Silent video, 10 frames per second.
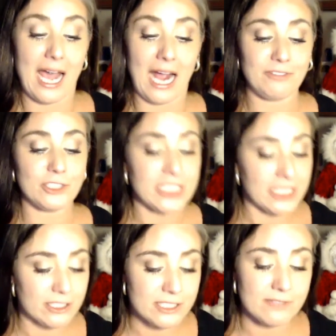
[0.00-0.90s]
After
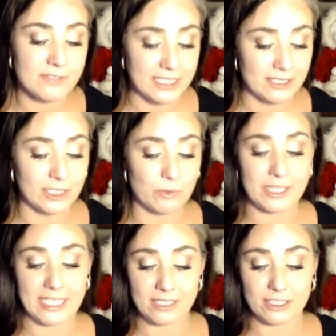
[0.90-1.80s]
years of dealing
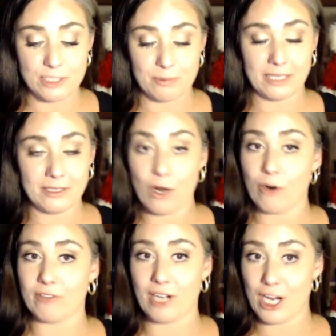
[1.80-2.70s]
with Englishmen,
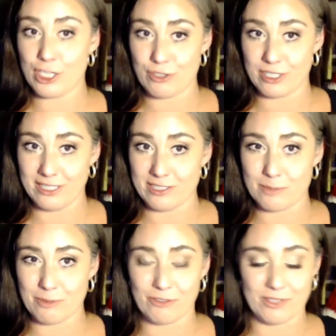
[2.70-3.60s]
over 100 years
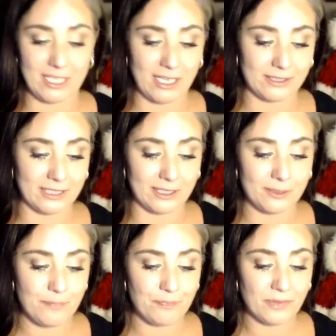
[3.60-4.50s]
before they got there,